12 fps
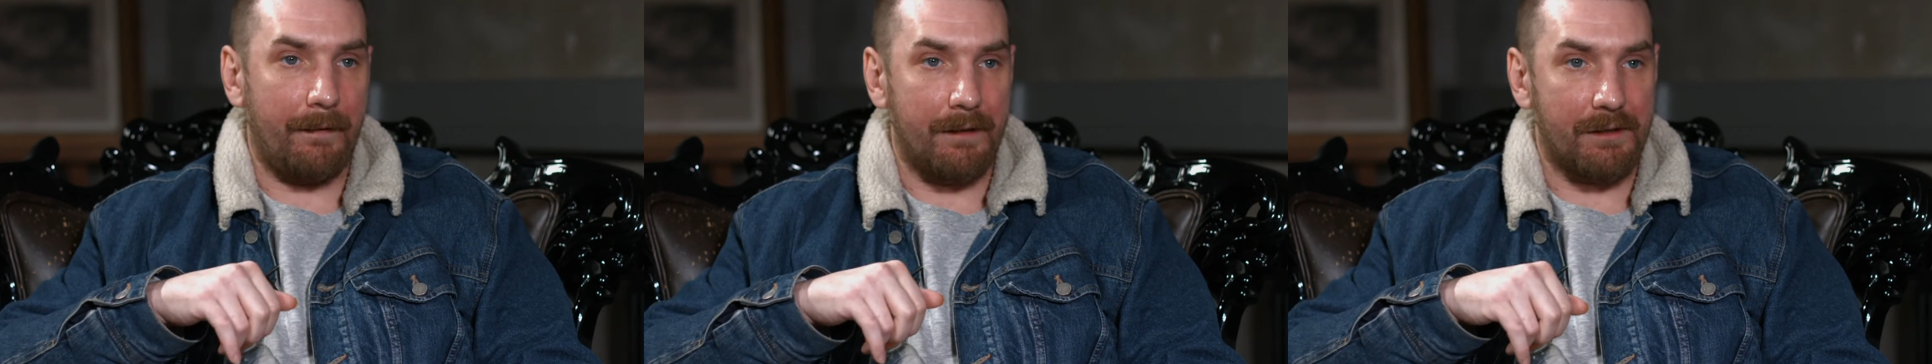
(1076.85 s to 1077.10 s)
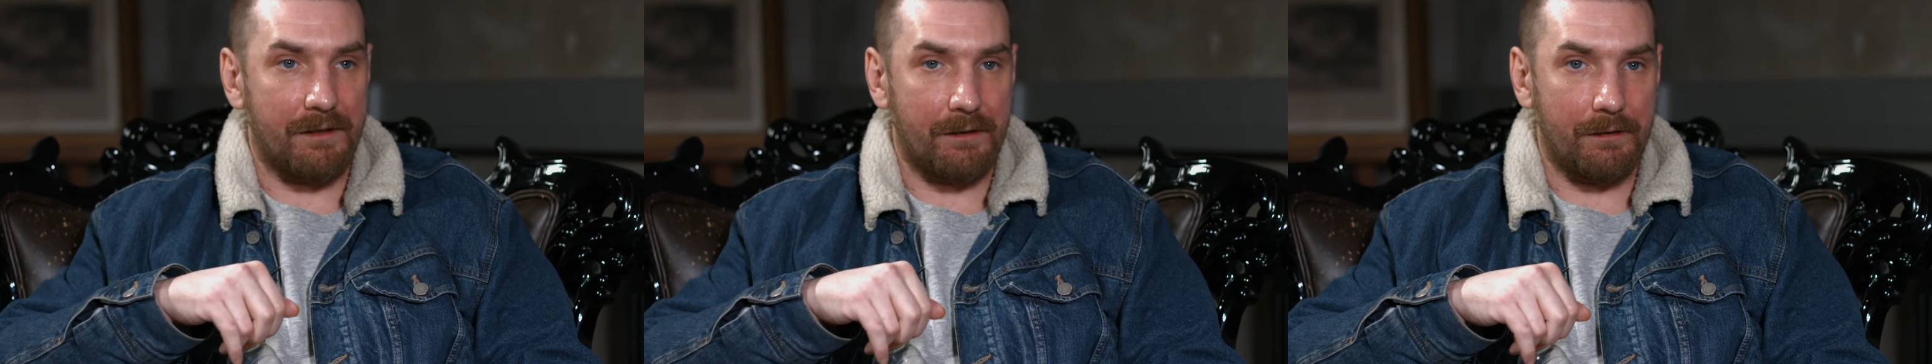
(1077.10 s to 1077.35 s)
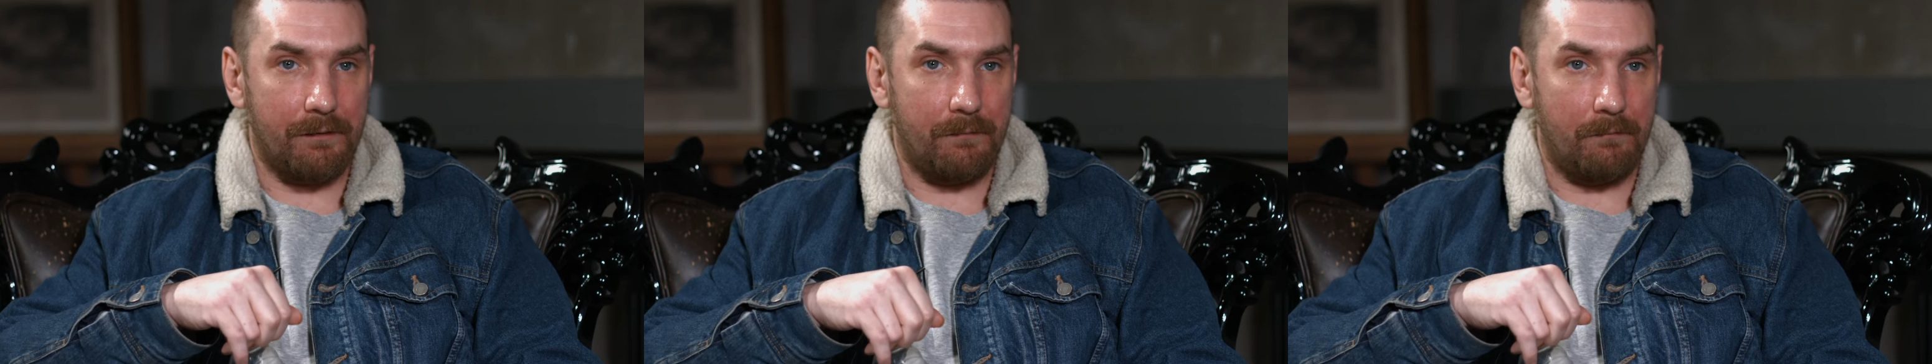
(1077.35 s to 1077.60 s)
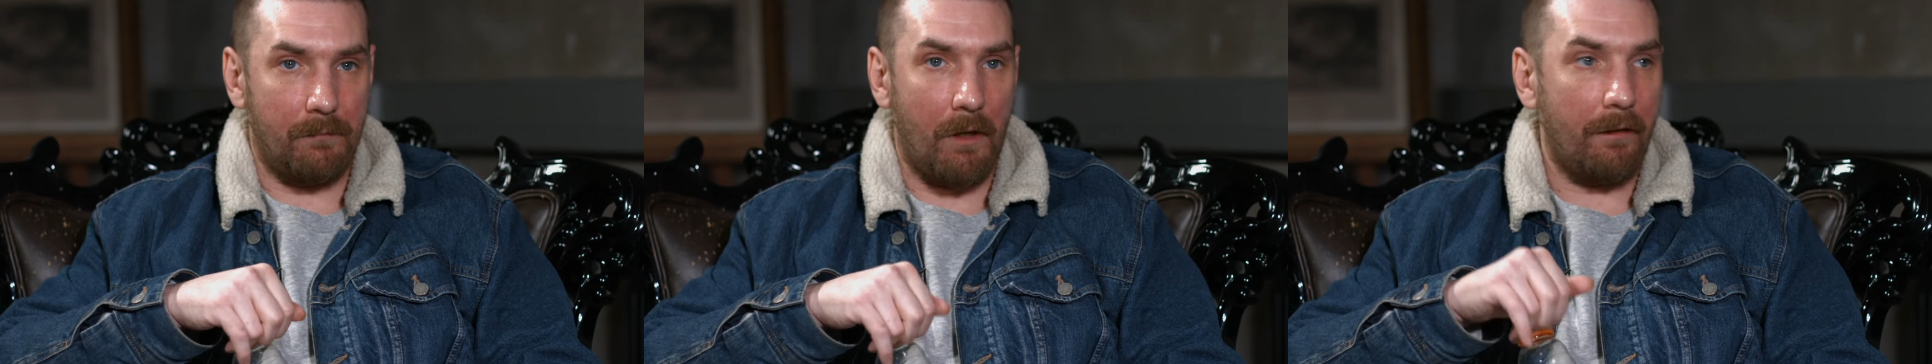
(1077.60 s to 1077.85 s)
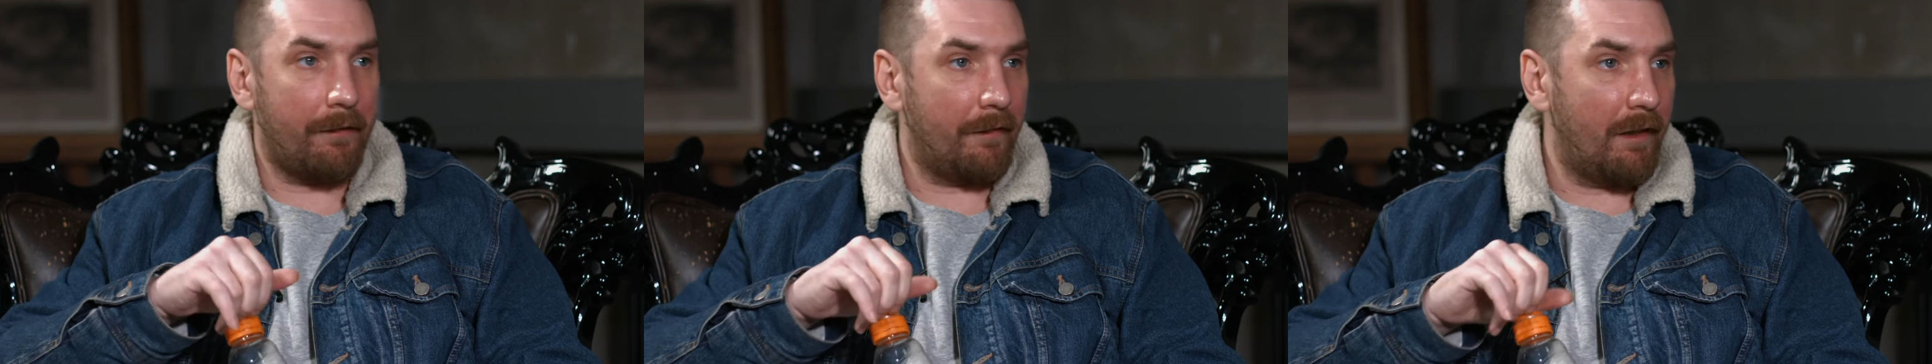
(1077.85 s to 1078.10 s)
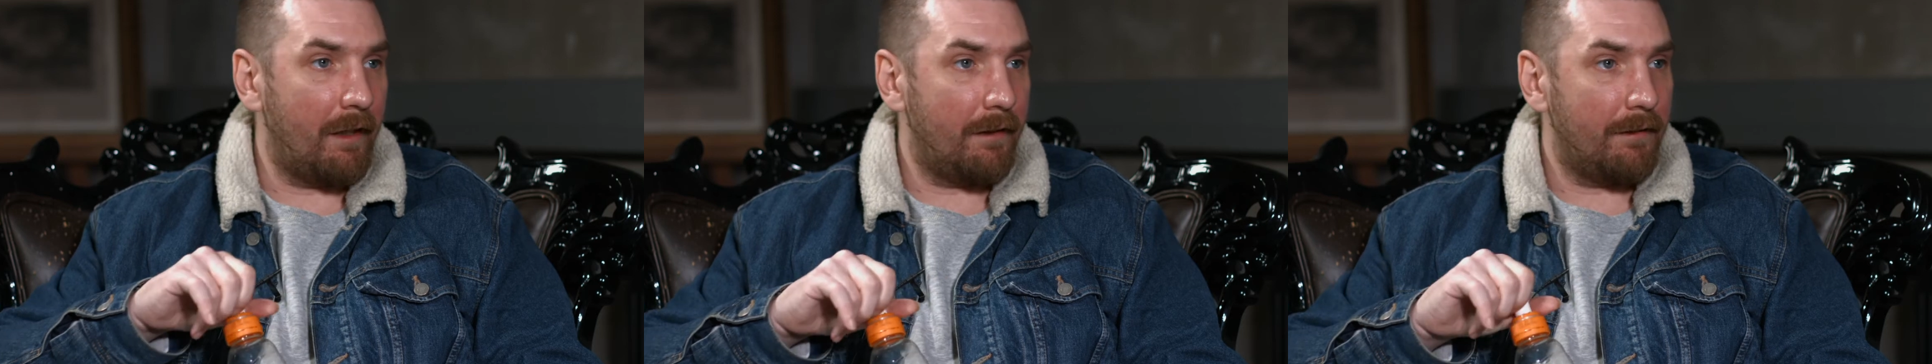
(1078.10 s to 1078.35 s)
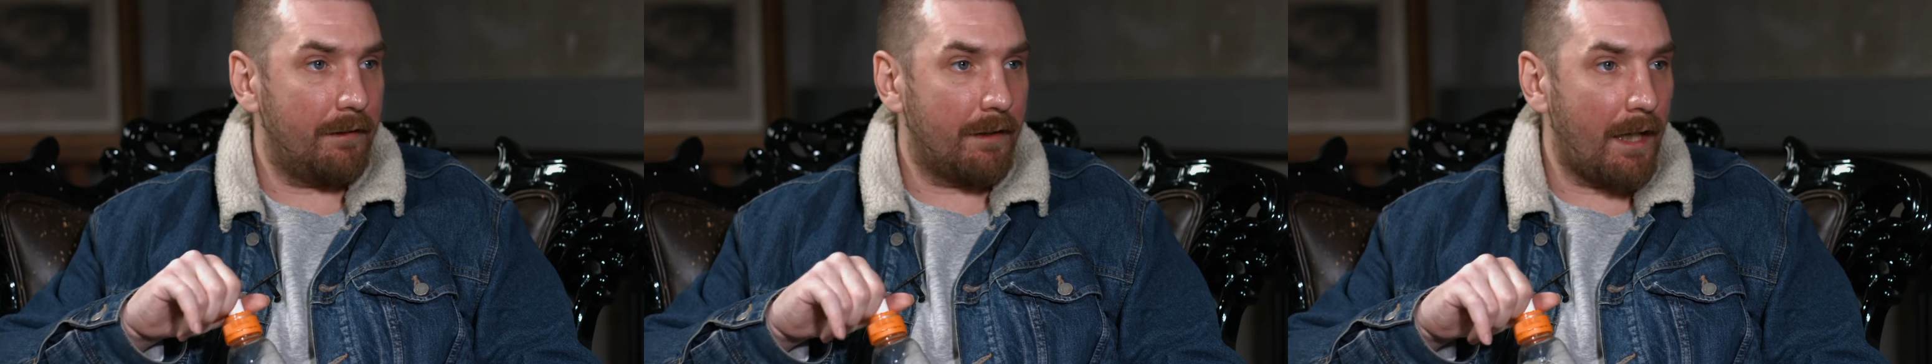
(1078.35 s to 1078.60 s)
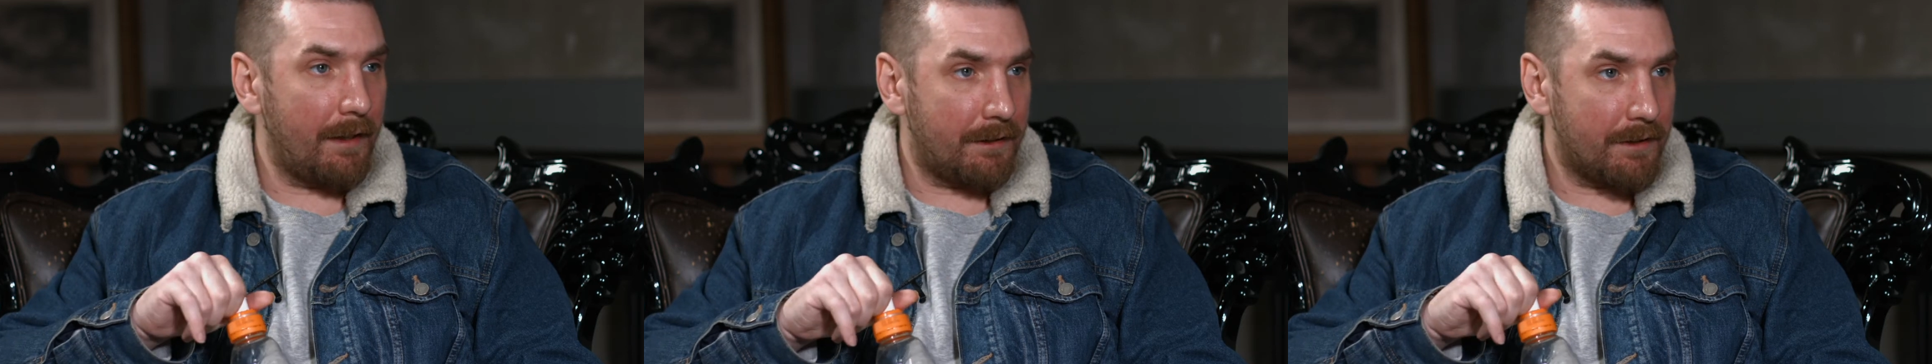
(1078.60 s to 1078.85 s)
this monthly
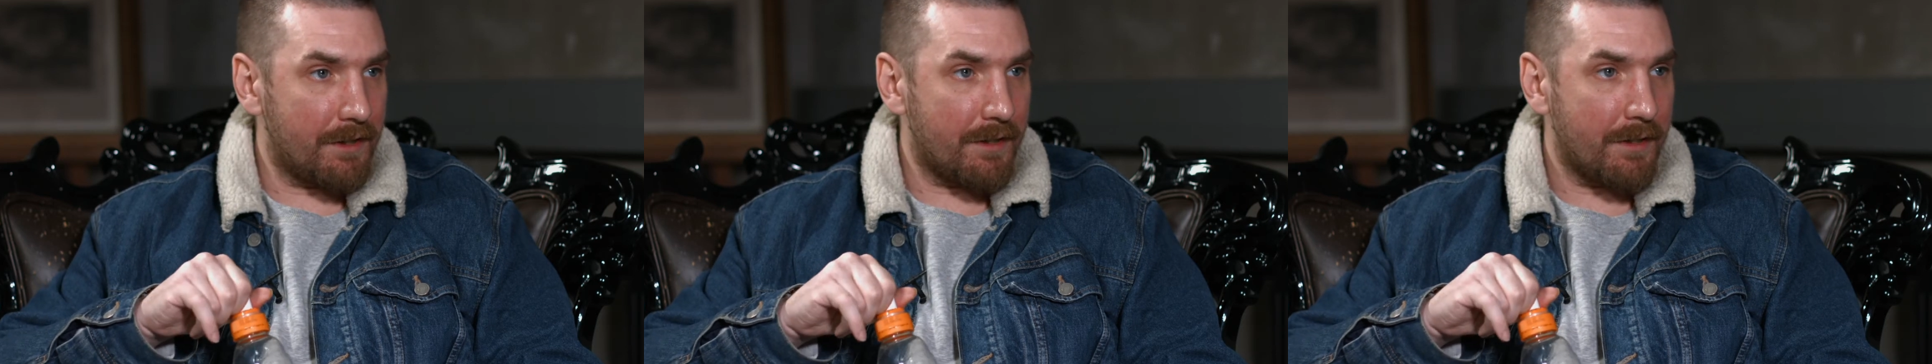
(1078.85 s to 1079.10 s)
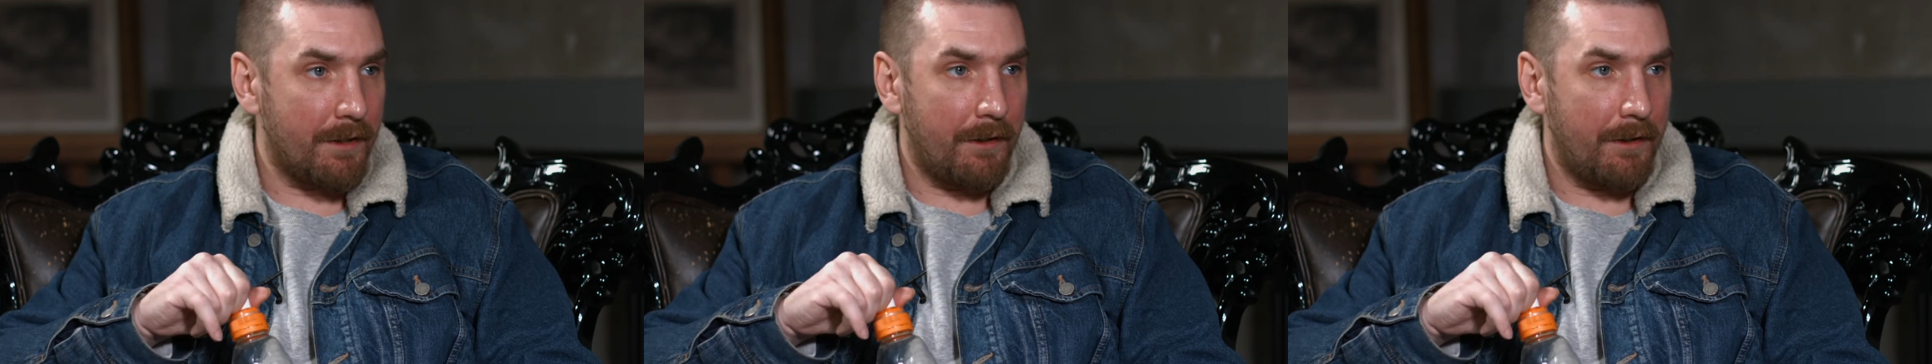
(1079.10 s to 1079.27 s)
nights